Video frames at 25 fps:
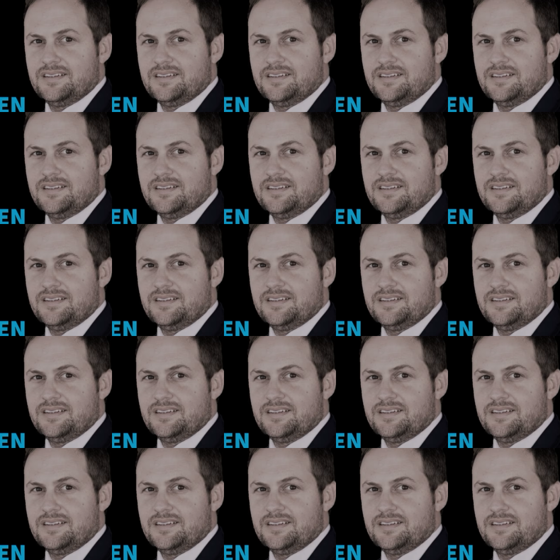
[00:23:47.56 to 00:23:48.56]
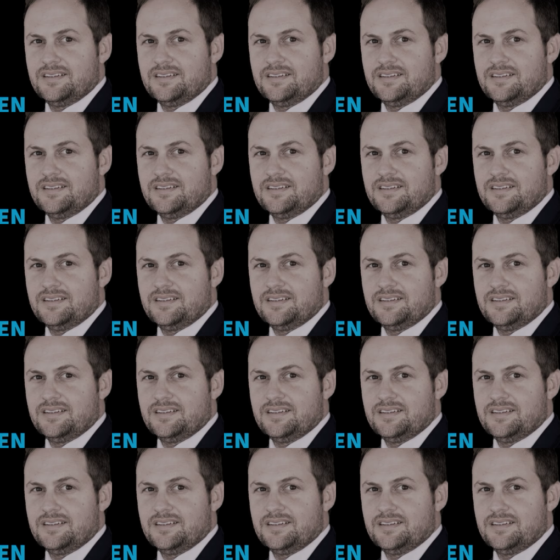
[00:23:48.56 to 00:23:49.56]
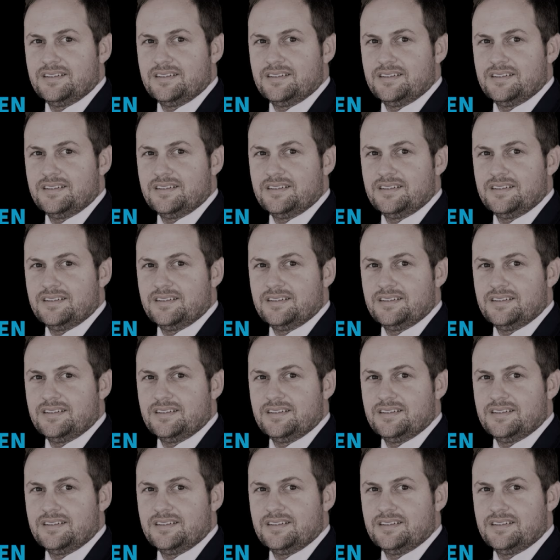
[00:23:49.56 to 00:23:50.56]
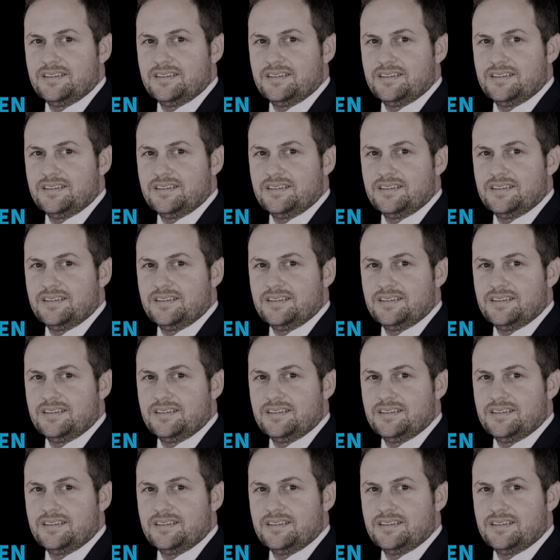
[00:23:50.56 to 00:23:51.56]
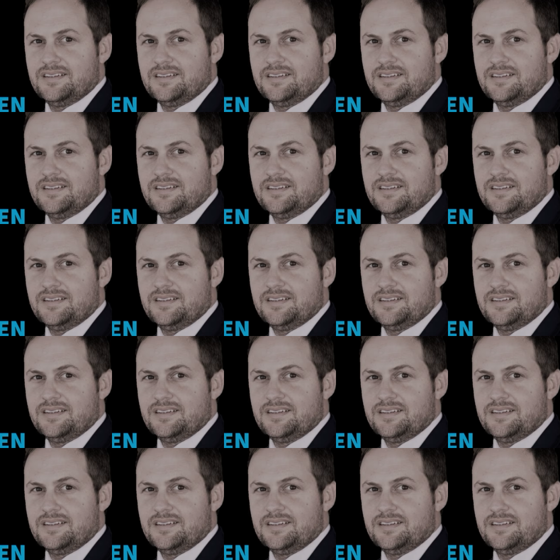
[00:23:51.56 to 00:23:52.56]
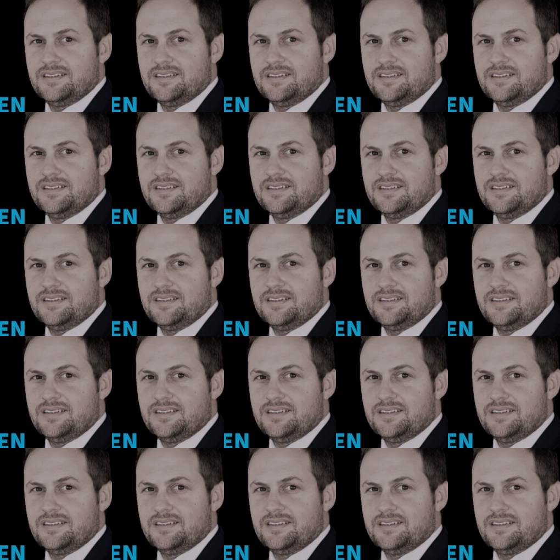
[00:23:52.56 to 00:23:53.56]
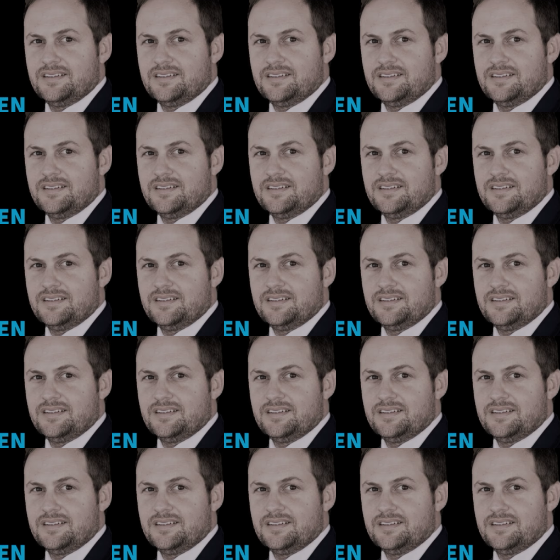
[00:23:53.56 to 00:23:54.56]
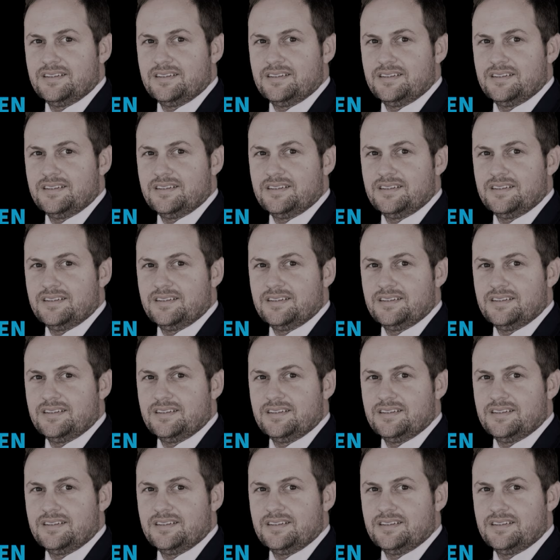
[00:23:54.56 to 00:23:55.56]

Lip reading: (no lip movement)